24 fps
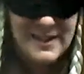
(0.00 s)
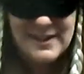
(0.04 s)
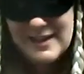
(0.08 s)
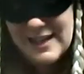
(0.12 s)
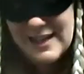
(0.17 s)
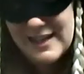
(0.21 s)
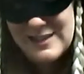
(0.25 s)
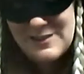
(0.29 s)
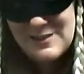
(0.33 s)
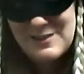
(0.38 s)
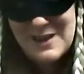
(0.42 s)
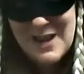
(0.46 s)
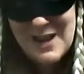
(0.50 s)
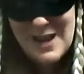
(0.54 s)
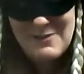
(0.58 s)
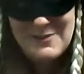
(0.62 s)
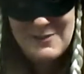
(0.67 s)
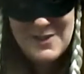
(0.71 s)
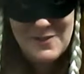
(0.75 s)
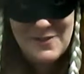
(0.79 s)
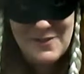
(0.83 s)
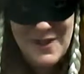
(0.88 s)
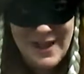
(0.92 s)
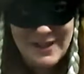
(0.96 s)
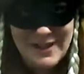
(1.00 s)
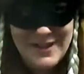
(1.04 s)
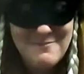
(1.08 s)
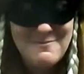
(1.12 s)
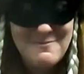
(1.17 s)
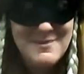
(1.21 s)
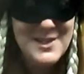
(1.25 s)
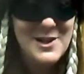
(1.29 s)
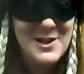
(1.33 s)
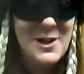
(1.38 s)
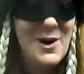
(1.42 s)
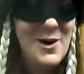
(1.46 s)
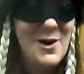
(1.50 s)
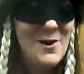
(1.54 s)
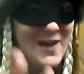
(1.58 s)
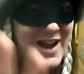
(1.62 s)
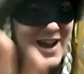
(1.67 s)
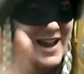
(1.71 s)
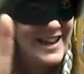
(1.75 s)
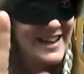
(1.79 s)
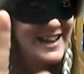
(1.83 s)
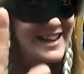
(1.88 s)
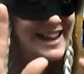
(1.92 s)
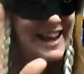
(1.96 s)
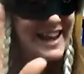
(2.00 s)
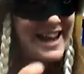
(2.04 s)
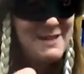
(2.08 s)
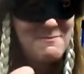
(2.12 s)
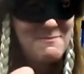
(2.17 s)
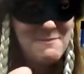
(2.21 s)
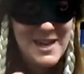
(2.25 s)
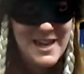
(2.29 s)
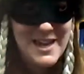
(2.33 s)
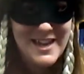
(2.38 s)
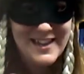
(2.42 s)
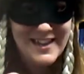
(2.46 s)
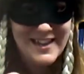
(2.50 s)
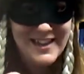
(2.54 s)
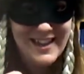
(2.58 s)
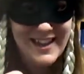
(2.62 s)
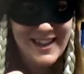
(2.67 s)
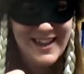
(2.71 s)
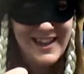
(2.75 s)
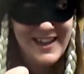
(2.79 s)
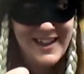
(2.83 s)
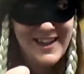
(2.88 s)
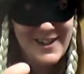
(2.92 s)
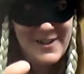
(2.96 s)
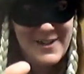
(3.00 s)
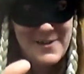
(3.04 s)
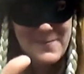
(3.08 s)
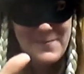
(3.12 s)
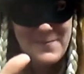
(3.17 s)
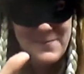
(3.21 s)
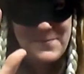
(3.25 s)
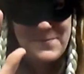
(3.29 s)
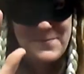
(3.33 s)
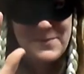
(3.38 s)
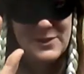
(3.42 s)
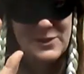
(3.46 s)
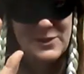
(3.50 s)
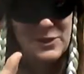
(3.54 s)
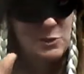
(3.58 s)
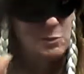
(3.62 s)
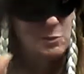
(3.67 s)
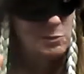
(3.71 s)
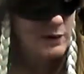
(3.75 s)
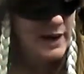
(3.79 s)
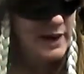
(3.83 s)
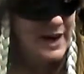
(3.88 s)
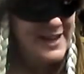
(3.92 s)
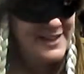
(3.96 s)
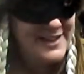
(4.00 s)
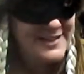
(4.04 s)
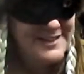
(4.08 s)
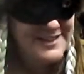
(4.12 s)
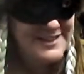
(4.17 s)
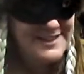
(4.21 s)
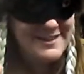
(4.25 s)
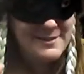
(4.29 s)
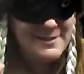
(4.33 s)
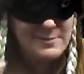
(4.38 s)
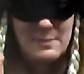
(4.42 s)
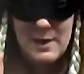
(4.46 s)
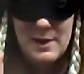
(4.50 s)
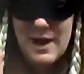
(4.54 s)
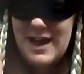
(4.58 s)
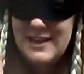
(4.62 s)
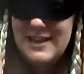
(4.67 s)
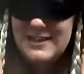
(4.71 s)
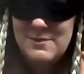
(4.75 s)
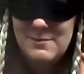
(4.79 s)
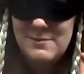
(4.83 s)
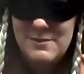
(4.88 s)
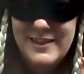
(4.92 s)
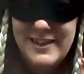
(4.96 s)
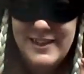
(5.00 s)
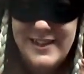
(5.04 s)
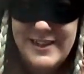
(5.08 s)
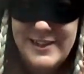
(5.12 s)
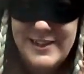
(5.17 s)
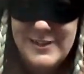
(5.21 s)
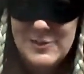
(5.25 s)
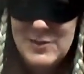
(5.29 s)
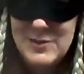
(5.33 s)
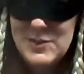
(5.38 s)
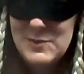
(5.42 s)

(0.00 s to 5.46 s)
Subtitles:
That's what I've developed. Oh, and naming your brace, possibly your